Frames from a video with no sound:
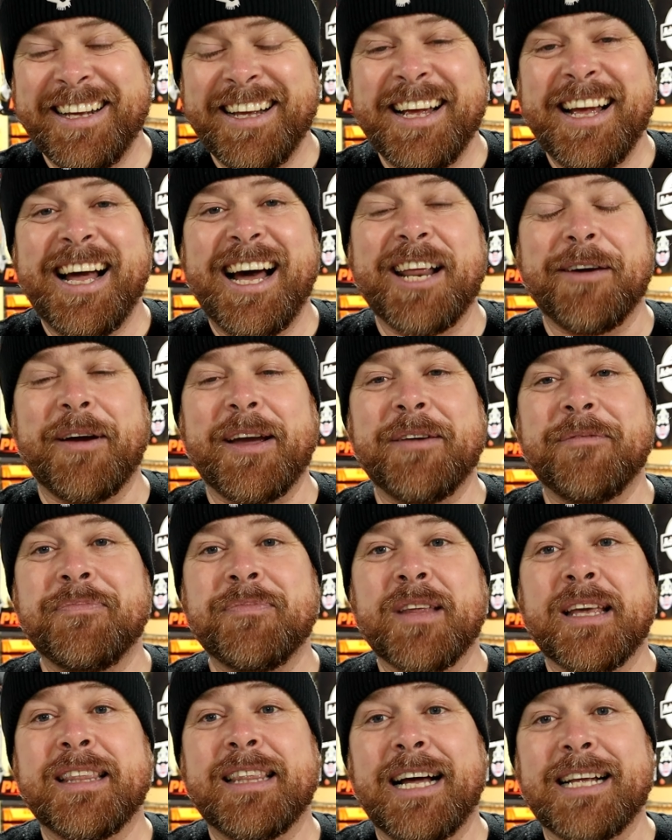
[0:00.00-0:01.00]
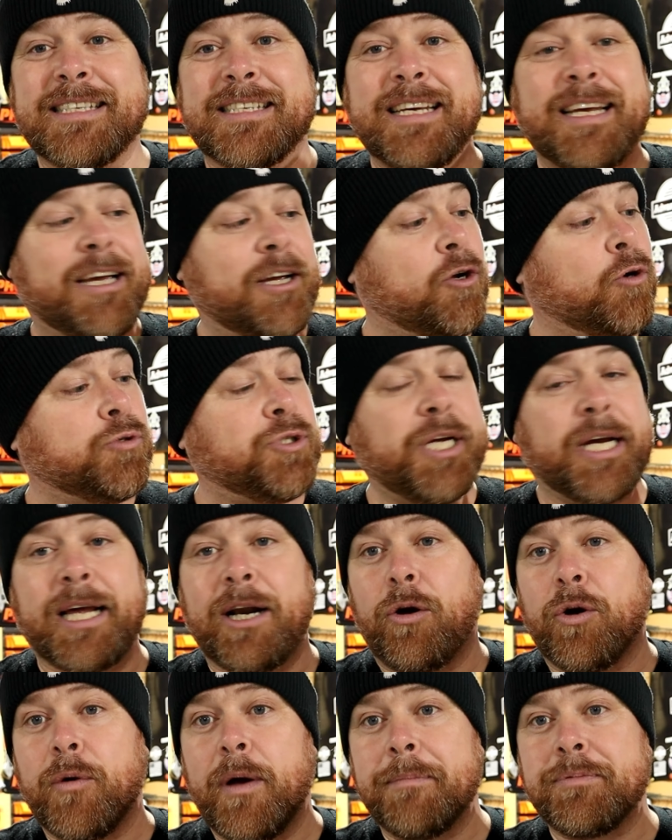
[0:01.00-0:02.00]
Anyway, that's it. Go check it
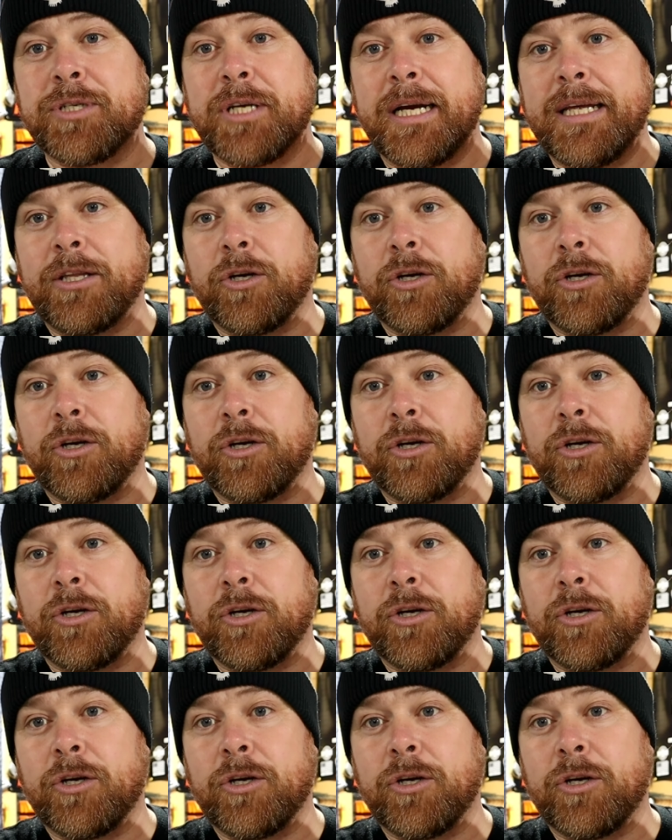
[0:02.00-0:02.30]
out on the website,